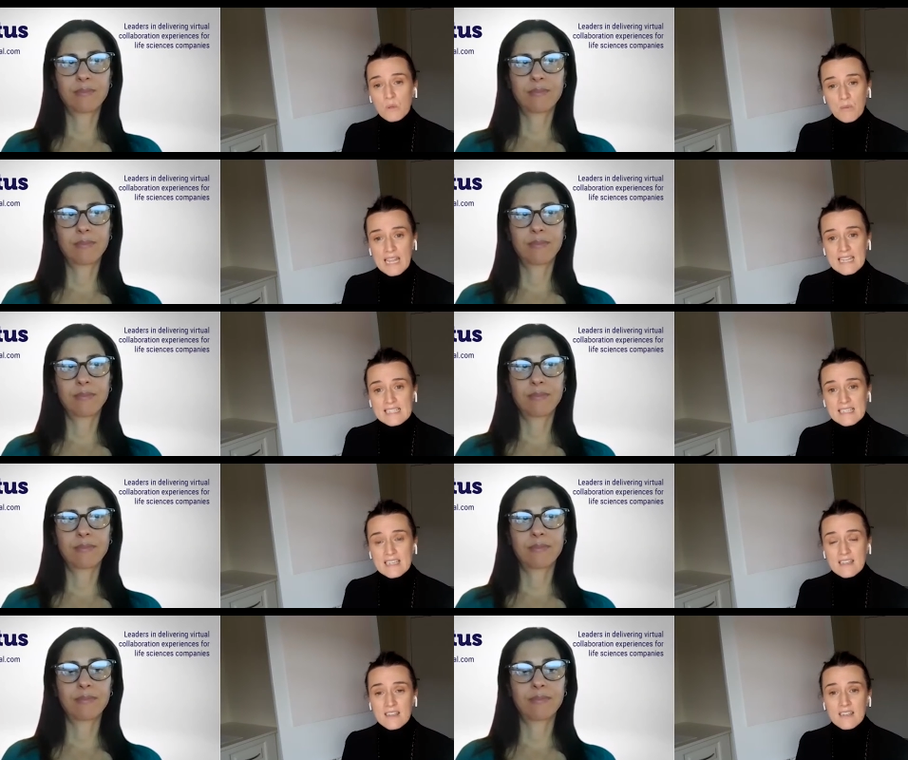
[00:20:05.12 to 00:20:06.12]
Speaker 1: the one place
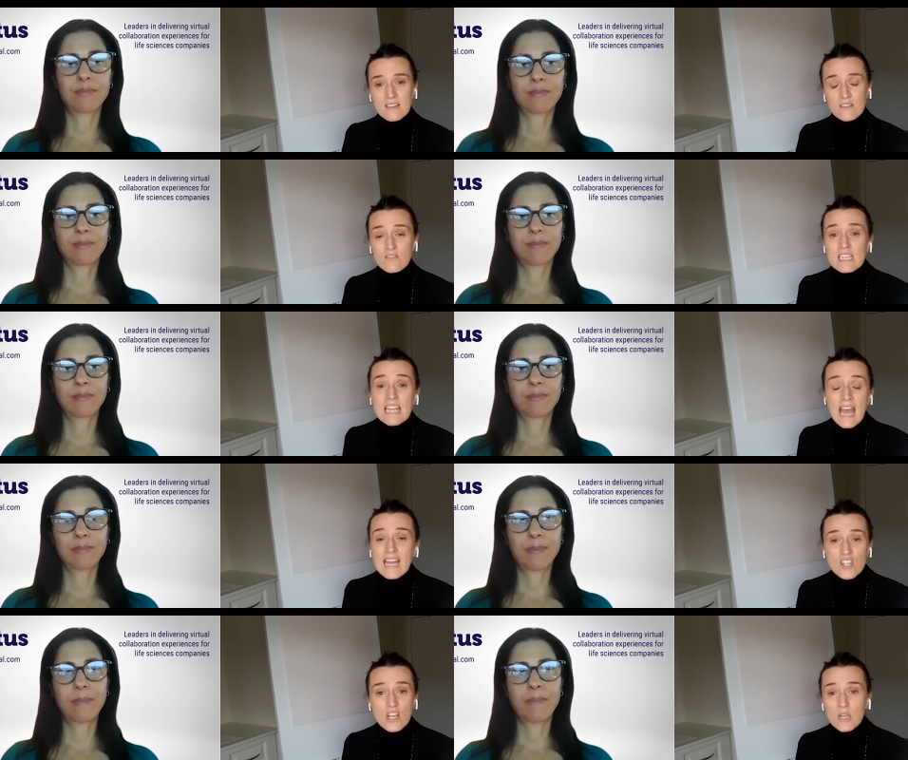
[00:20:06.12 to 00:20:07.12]
in a in a really
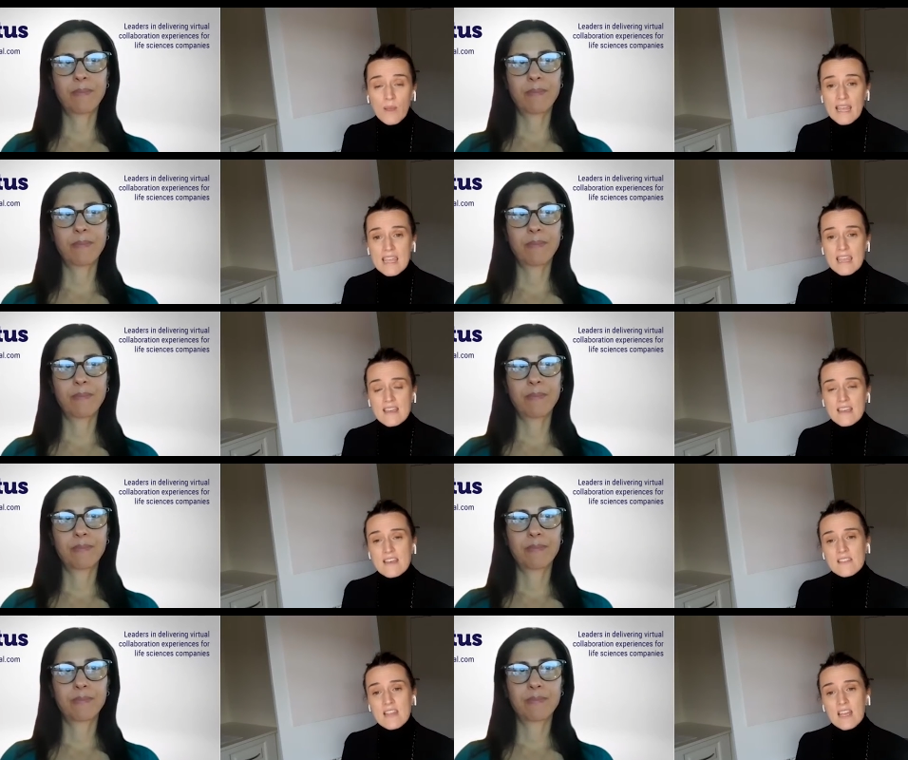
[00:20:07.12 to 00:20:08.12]
agile way
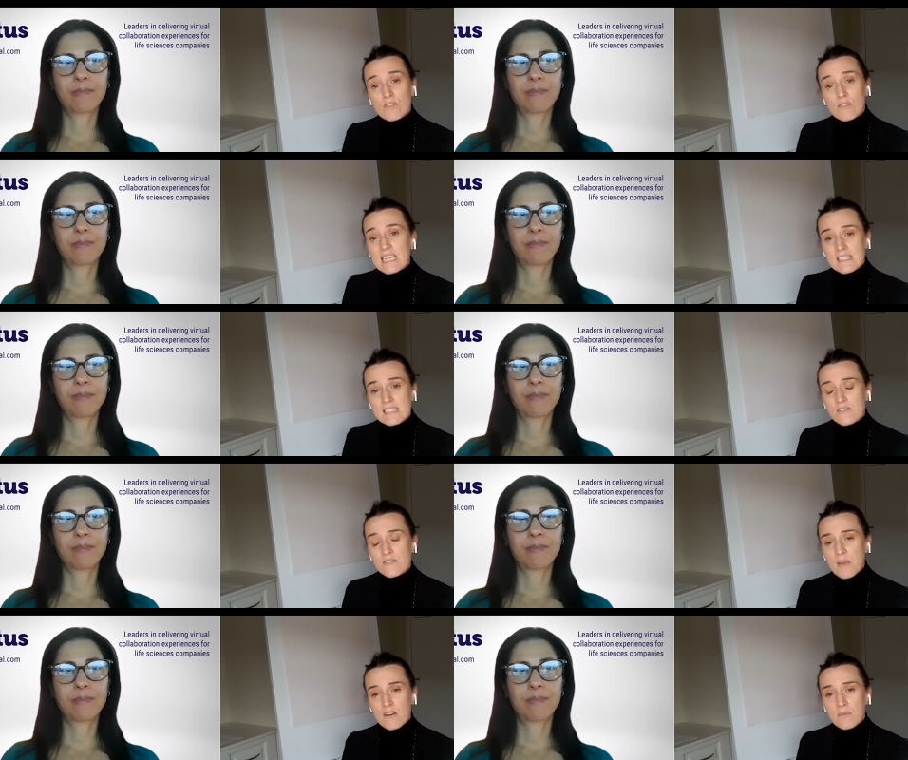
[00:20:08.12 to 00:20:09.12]
that really can
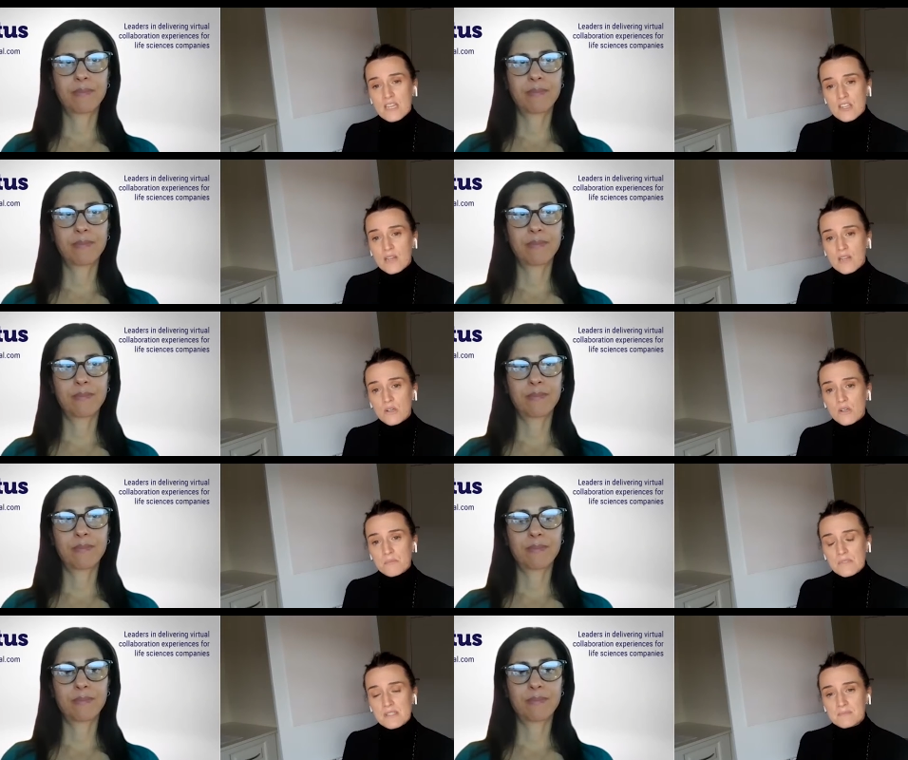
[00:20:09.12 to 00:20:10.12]
deliver better patient
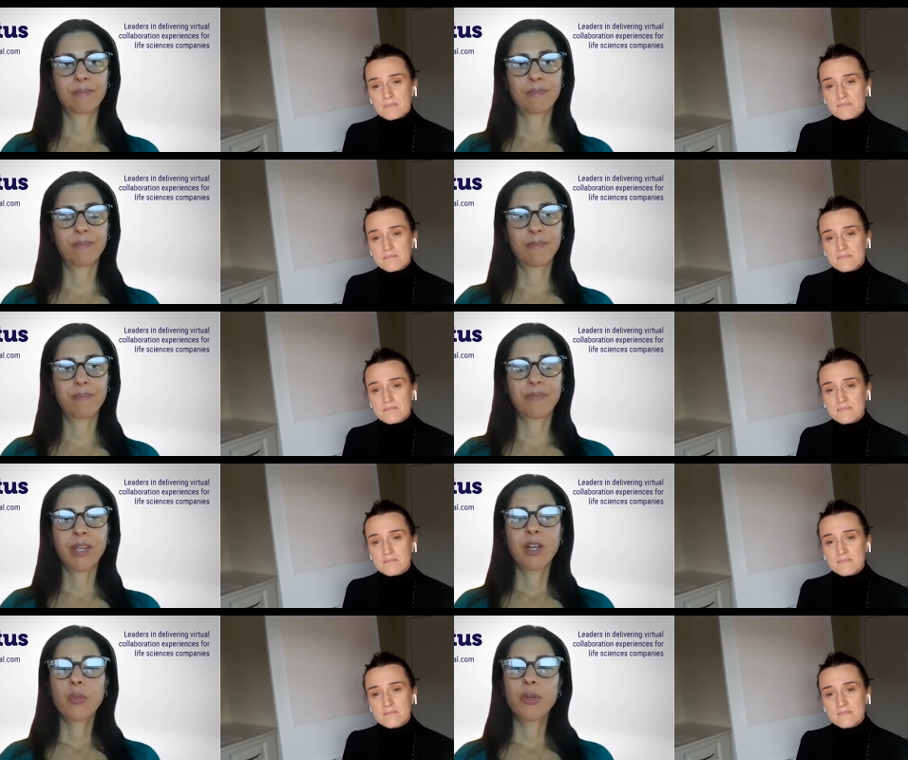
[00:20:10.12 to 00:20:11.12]
outcomes.
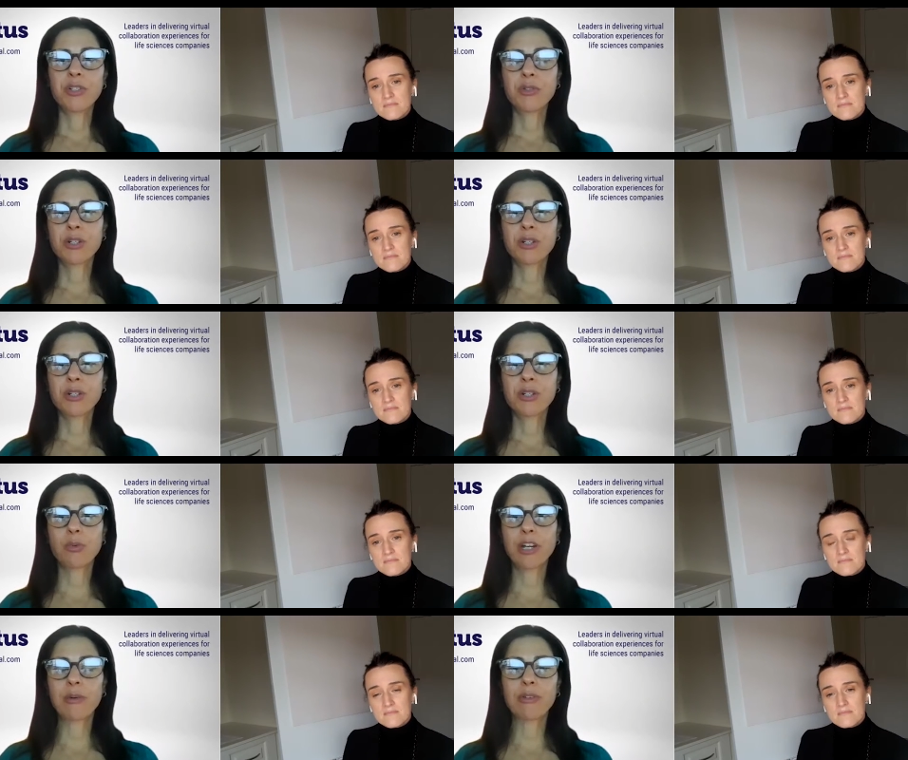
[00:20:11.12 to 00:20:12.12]
Speaker 2: When you start
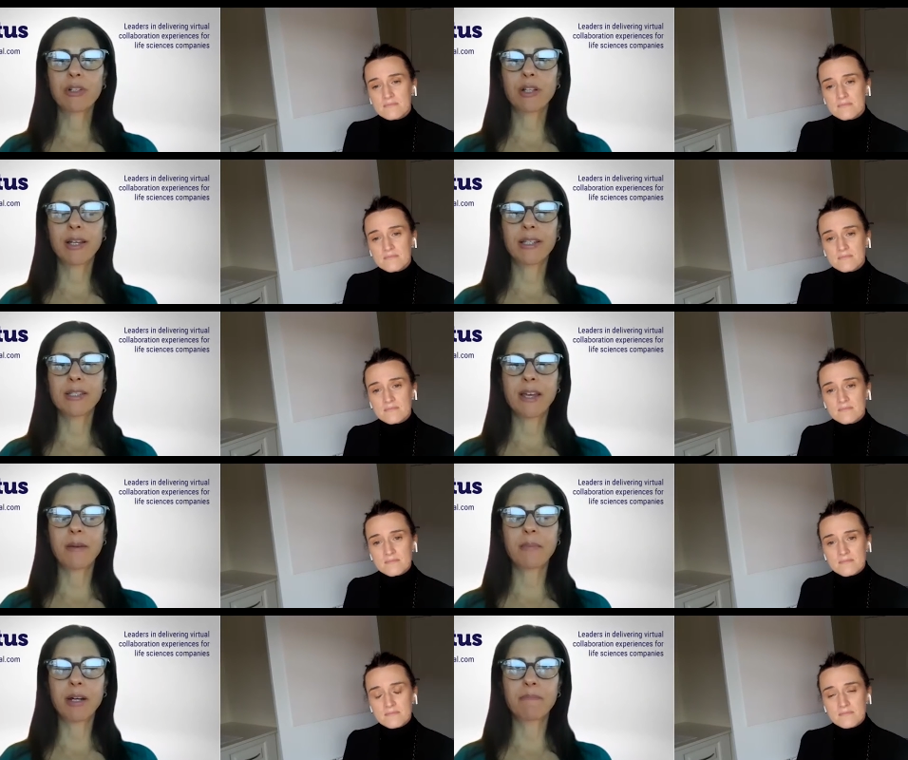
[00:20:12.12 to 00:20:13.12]
working with your clients,
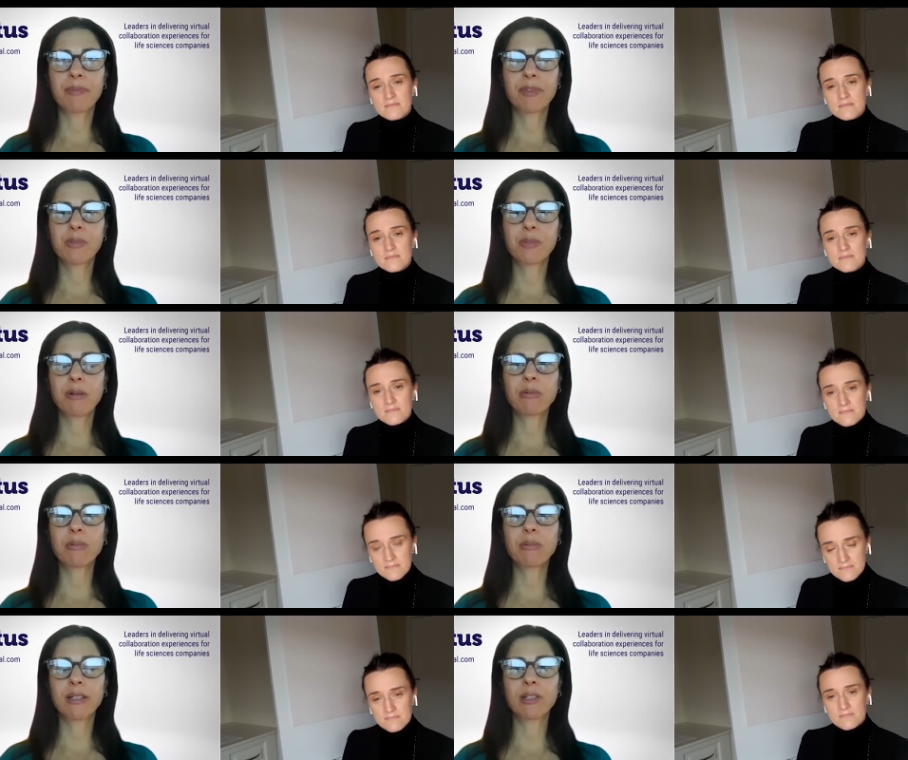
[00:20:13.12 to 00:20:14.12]
Emma, there's
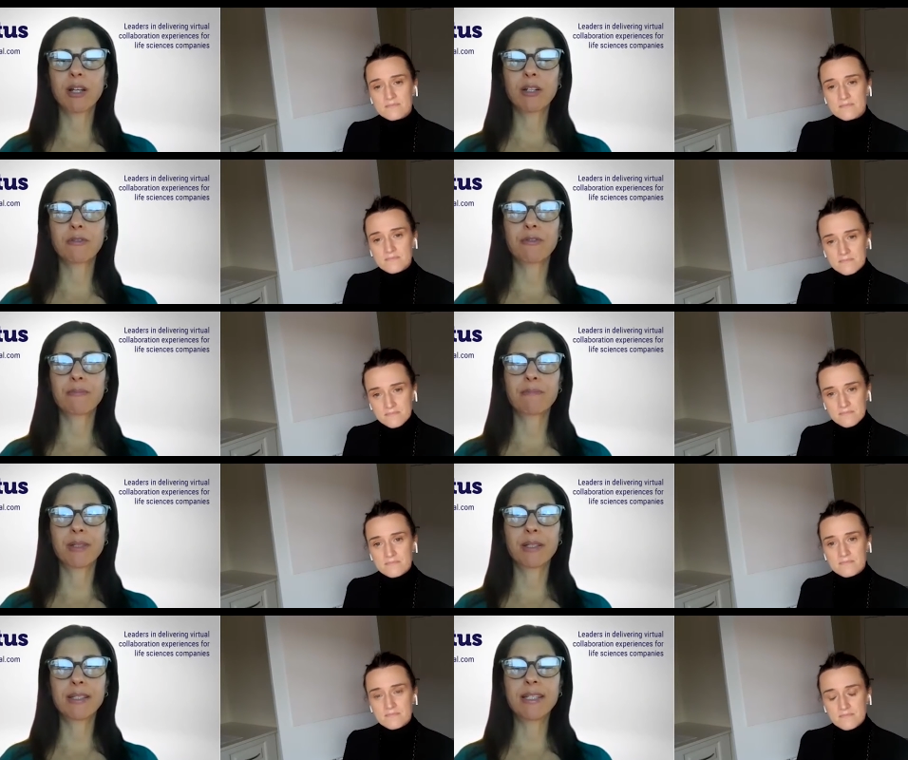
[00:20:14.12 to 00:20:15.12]
probably a lot of
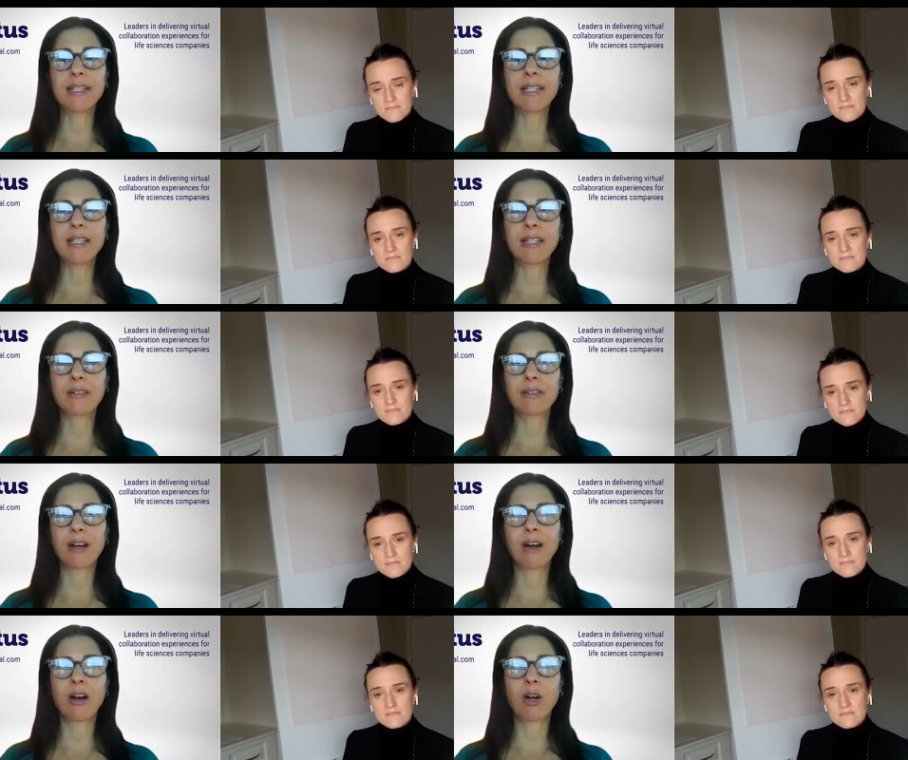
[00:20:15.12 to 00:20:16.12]
need and,
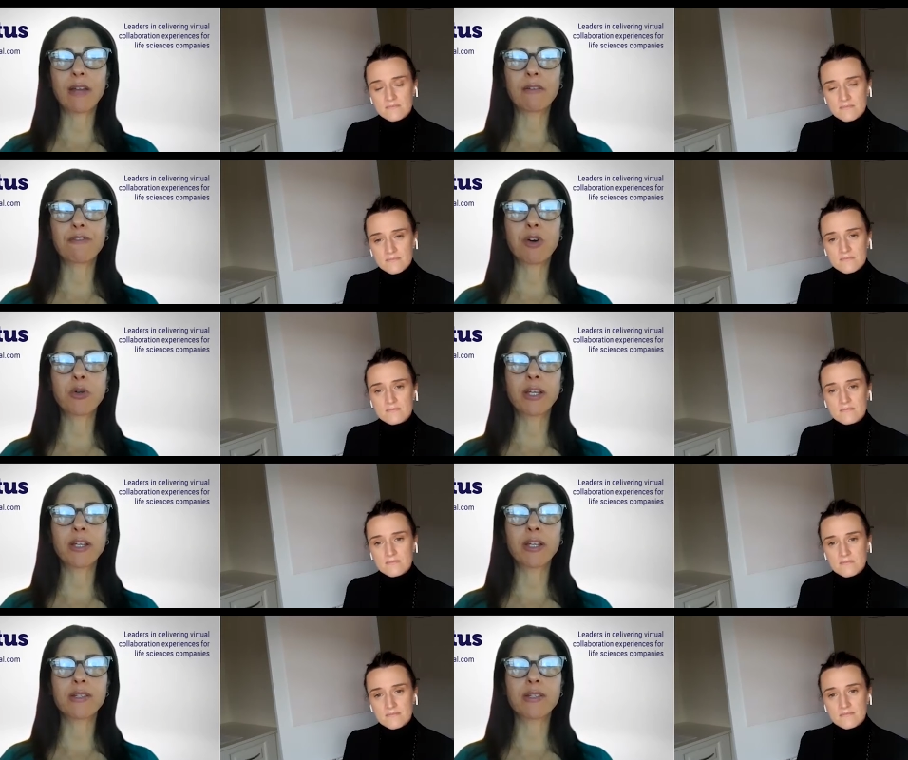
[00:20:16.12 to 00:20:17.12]
uh, and focus